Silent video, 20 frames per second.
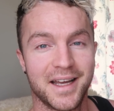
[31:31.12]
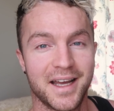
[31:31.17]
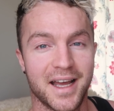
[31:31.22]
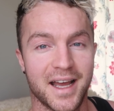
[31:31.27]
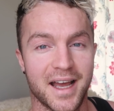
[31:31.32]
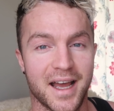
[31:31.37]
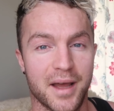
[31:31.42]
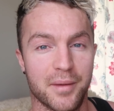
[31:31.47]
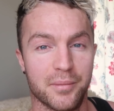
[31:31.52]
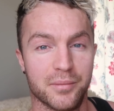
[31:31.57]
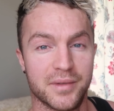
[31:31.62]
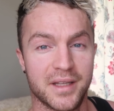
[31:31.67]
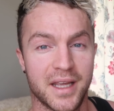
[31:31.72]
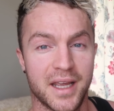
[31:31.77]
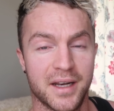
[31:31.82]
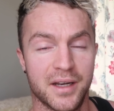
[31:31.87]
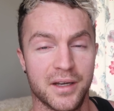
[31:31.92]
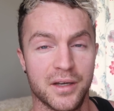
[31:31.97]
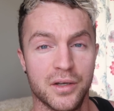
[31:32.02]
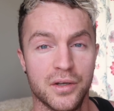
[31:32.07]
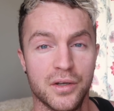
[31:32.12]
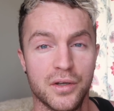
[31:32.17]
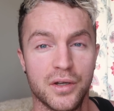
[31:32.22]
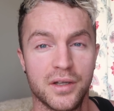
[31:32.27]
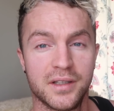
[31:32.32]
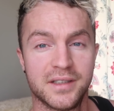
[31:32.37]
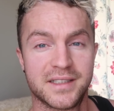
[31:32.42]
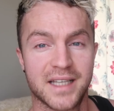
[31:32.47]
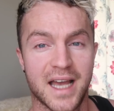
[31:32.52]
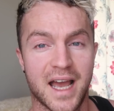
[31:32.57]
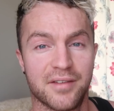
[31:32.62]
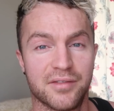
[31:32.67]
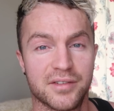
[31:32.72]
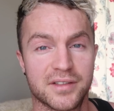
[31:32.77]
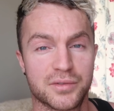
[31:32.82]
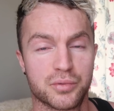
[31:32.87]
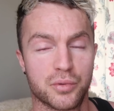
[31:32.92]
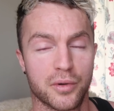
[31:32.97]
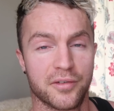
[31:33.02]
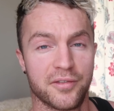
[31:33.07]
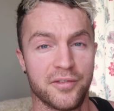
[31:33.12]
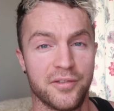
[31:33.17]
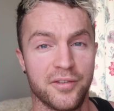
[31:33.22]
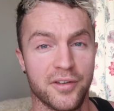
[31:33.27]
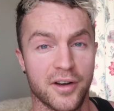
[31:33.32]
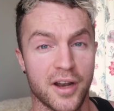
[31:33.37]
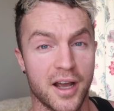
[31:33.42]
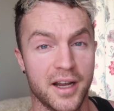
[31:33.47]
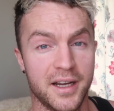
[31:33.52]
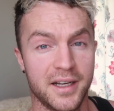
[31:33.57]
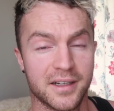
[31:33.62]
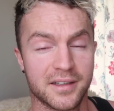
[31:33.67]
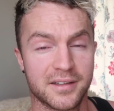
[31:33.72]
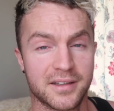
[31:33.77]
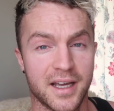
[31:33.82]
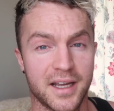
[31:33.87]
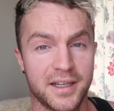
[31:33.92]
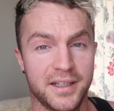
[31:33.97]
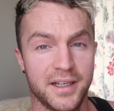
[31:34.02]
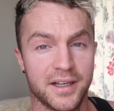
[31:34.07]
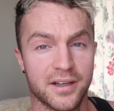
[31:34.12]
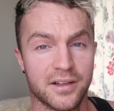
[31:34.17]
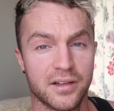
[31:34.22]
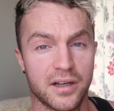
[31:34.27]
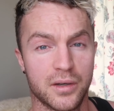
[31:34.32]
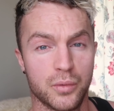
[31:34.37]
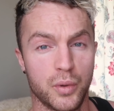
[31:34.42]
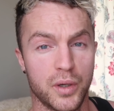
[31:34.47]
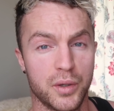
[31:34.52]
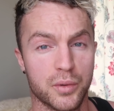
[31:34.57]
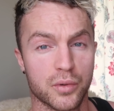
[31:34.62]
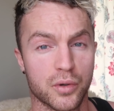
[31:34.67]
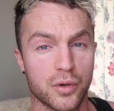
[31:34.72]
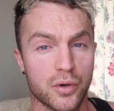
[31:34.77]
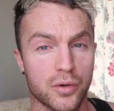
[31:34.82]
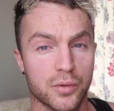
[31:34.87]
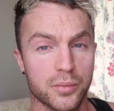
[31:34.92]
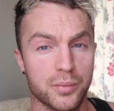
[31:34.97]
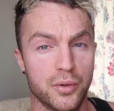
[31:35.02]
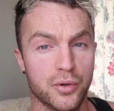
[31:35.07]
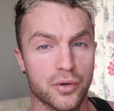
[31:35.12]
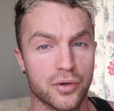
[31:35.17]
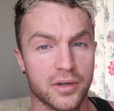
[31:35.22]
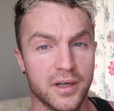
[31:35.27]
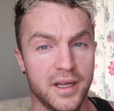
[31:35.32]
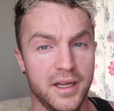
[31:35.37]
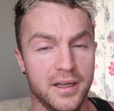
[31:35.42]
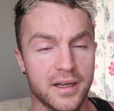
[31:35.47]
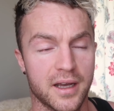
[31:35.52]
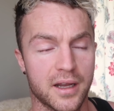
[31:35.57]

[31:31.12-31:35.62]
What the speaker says: Then Davits were flying at that year, and we were going poorly,